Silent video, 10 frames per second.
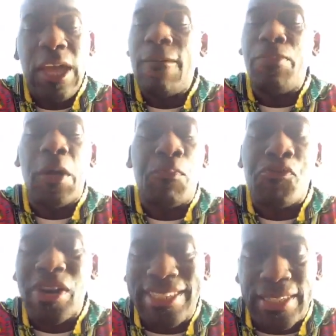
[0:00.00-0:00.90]
in the
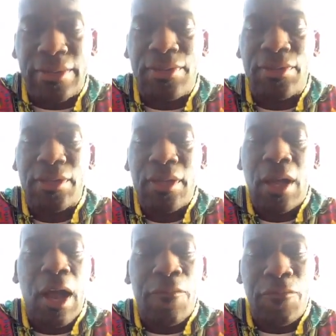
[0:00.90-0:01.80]
presence
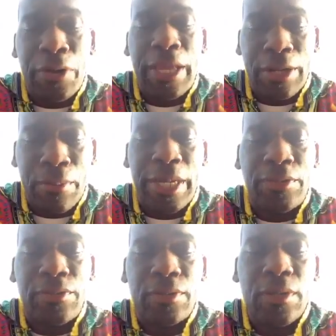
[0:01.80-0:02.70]
of your
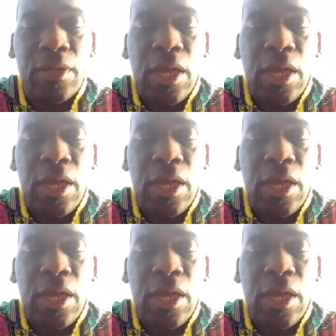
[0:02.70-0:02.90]
enemies.